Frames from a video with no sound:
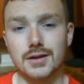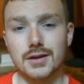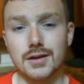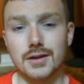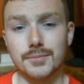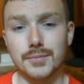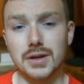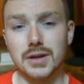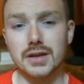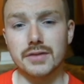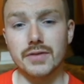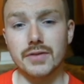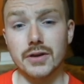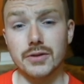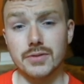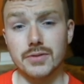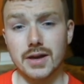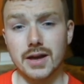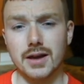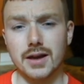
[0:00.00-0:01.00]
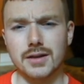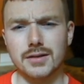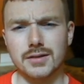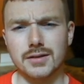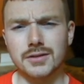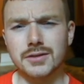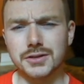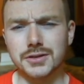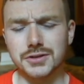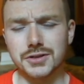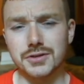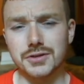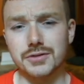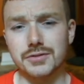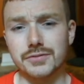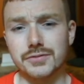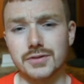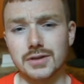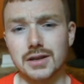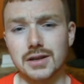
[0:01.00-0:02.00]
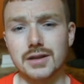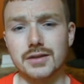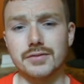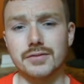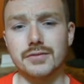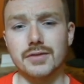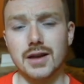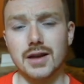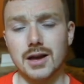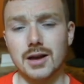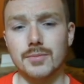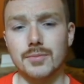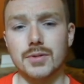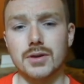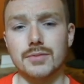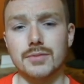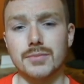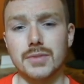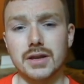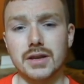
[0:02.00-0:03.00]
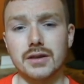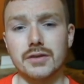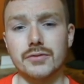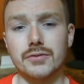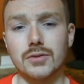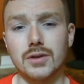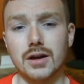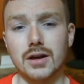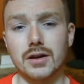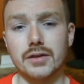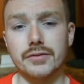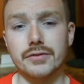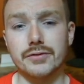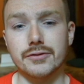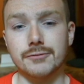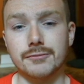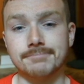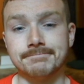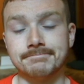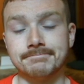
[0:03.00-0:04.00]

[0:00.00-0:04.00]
and believe that you can and deserve to live a happy and meaningful life.